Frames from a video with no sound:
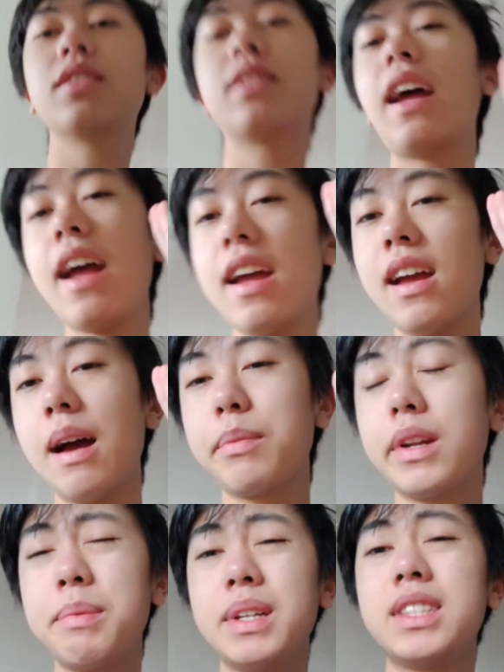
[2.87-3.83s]
Today
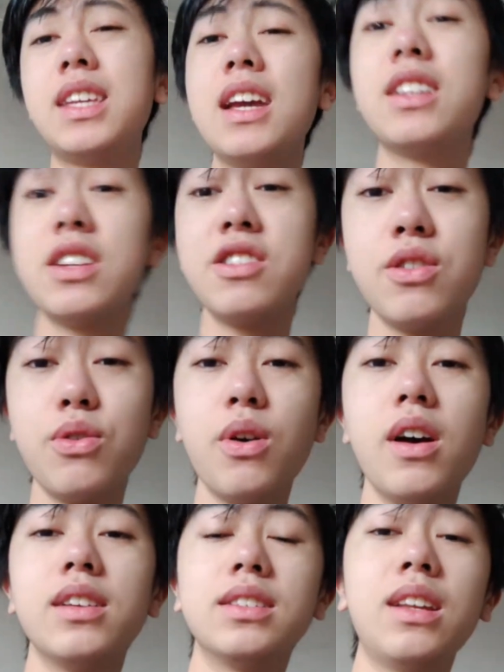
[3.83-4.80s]
I'm going to be teaching
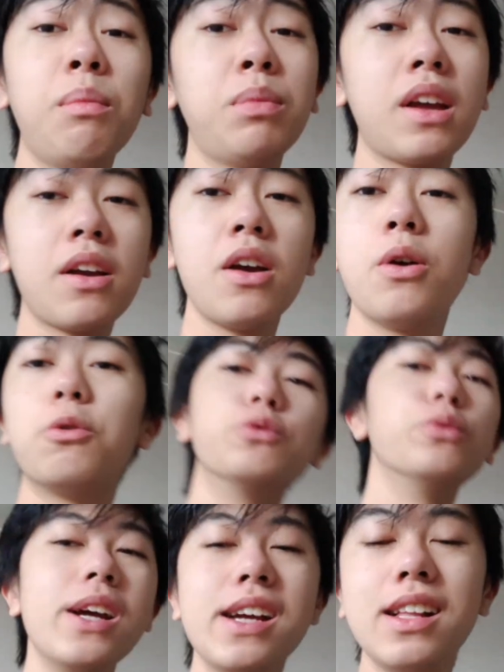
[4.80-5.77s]
you something
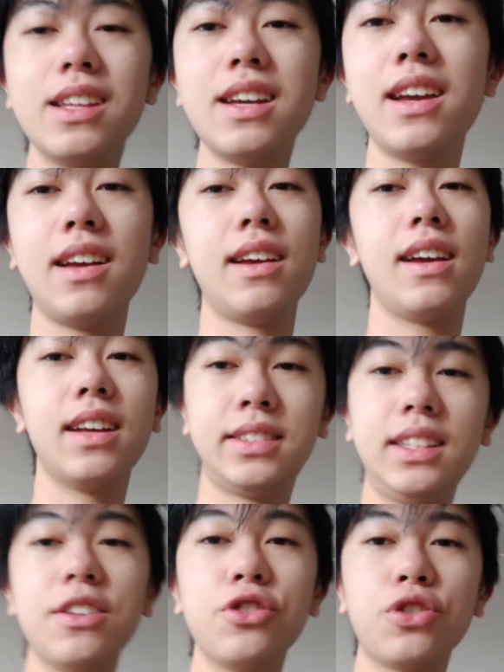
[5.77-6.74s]
really
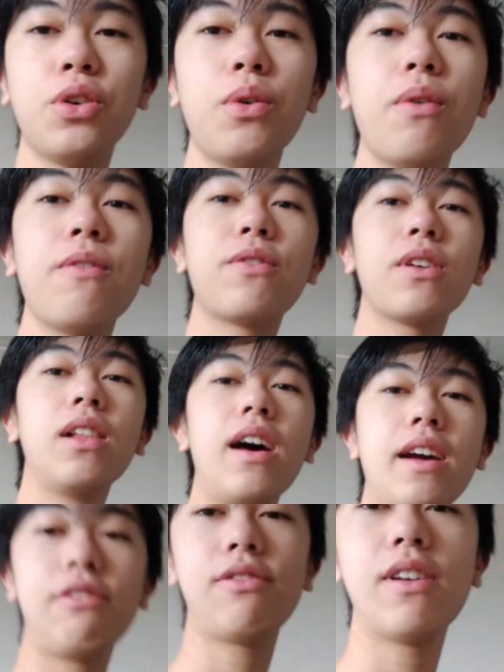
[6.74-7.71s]
essential for
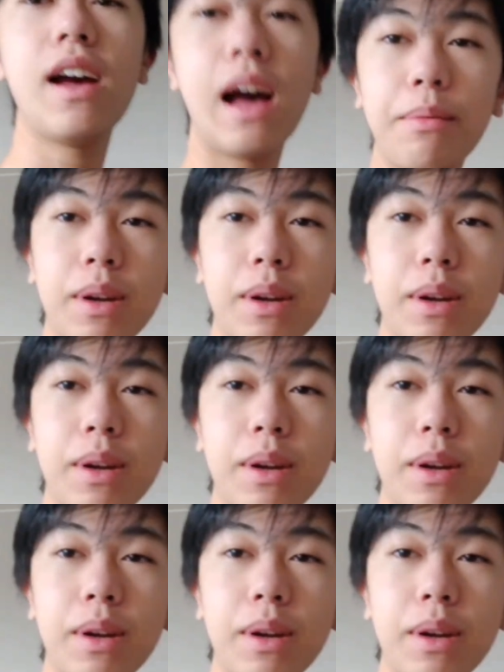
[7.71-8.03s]
life.